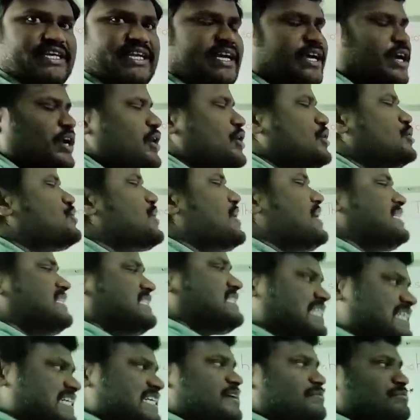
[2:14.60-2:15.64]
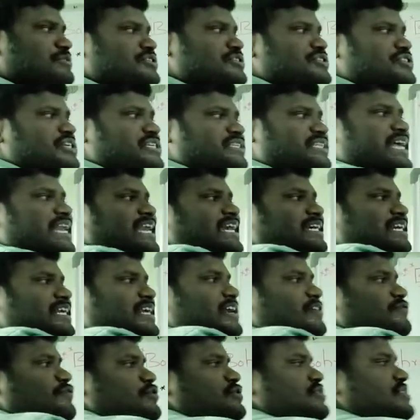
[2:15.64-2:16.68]
So in three-dimensional the electrical
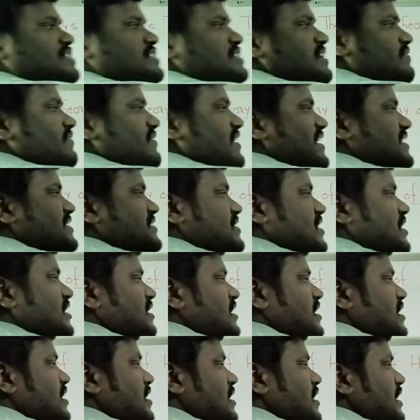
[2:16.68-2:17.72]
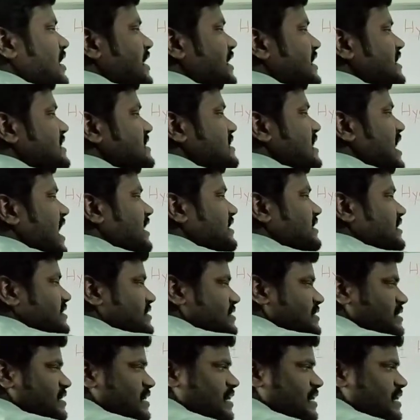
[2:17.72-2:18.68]
forces of lines are, it is like this.